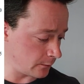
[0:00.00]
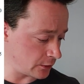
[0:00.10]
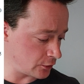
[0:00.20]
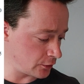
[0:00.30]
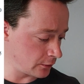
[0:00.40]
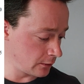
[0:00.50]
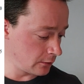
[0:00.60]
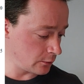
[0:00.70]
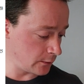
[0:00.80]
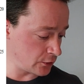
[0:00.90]

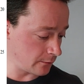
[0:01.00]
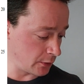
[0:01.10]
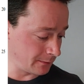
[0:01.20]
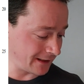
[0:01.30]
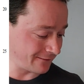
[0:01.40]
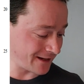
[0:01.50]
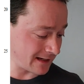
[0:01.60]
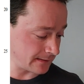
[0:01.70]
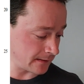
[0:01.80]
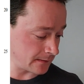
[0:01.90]
to which the public have
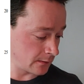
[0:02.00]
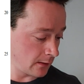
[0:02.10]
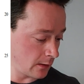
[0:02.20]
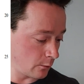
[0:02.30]
access,